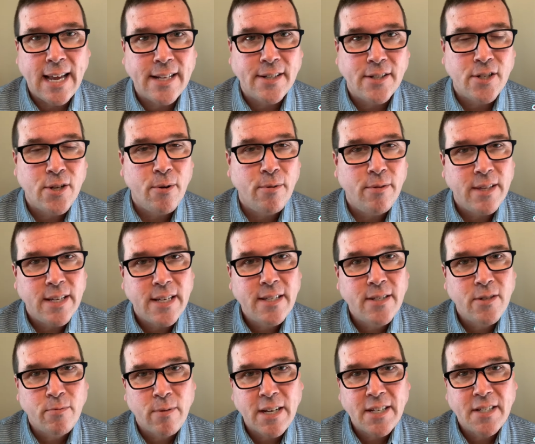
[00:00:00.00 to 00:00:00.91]
And so
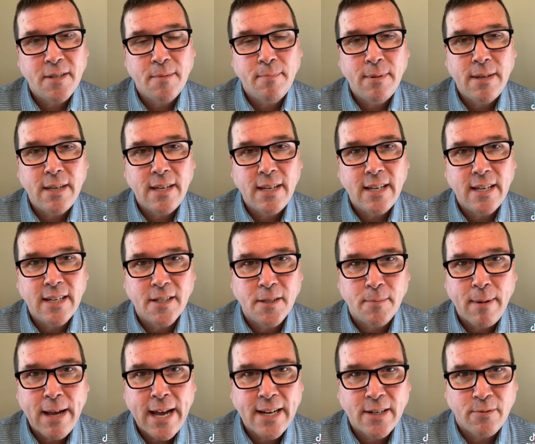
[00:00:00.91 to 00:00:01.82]
this recipe
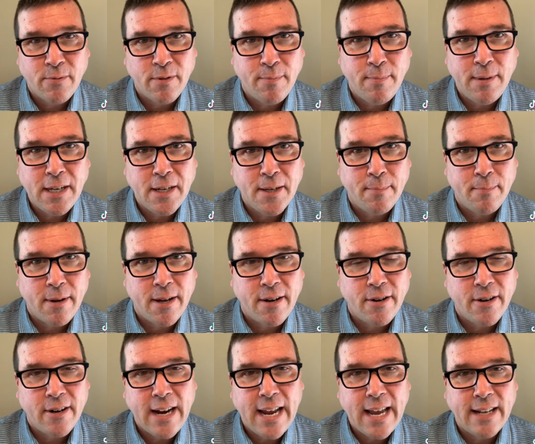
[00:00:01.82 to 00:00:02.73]
is packed with peanut
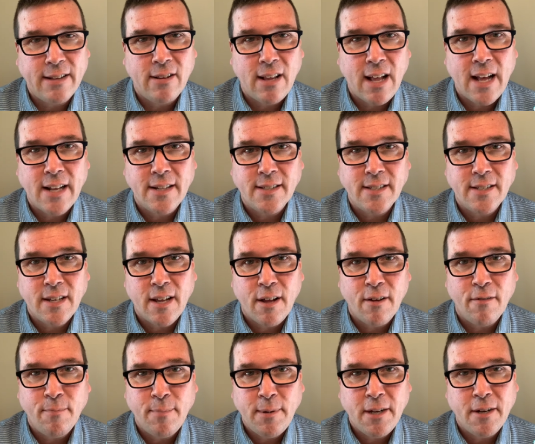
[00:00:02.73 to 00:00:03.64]
butter and lots
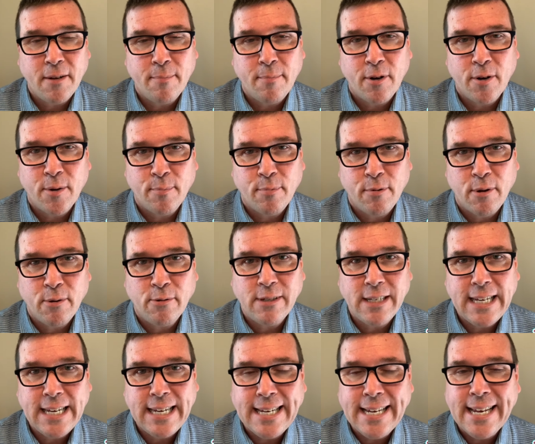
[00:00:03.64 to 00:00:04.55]
of peanut butter
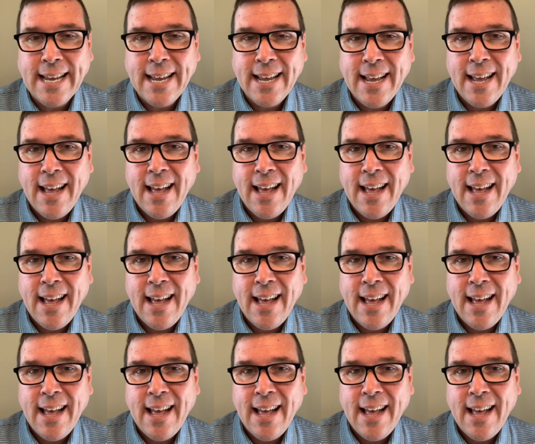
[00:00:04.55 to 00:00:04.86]
protein.